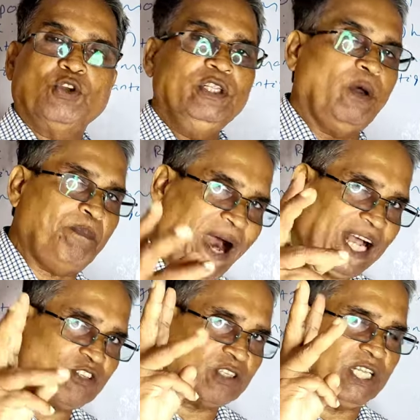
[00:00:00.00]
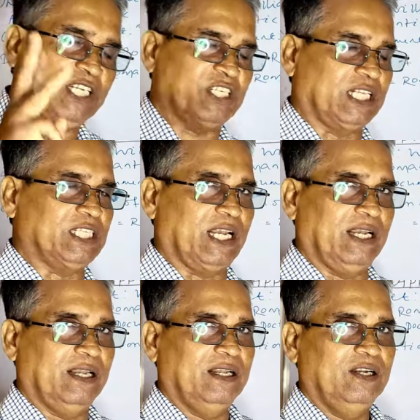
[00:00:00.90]
So in the first three
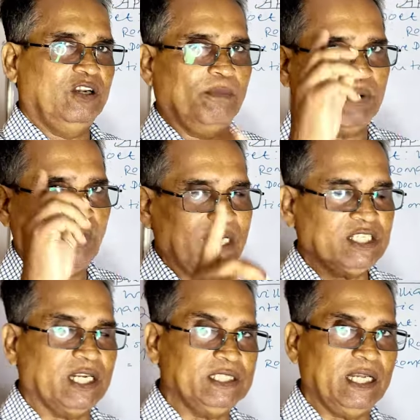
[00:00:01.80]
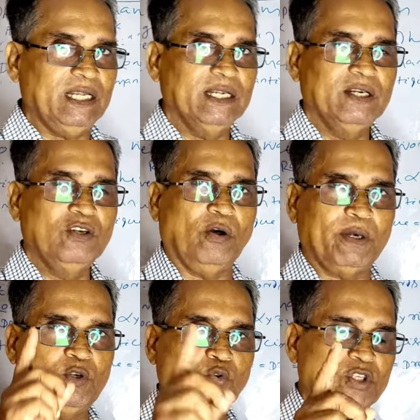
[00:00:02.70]
stanza, number one stanza,
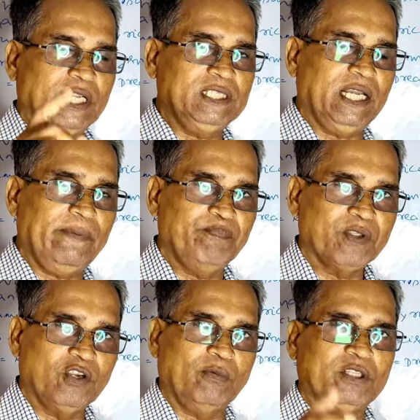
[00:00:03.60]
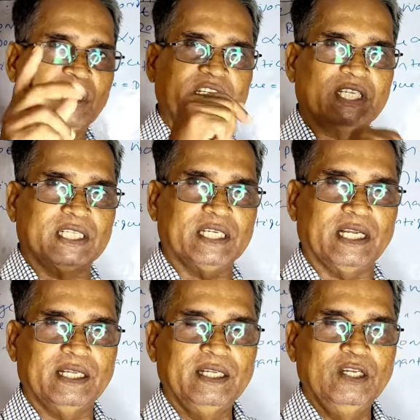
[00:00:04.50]
number two stanza, number three
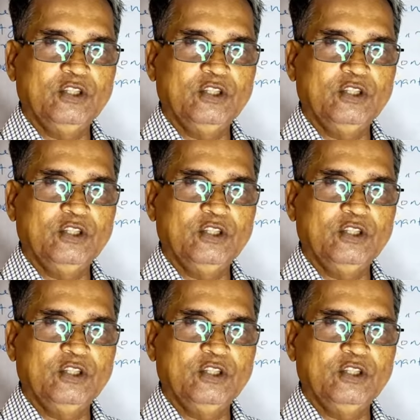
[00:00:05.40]
stanza,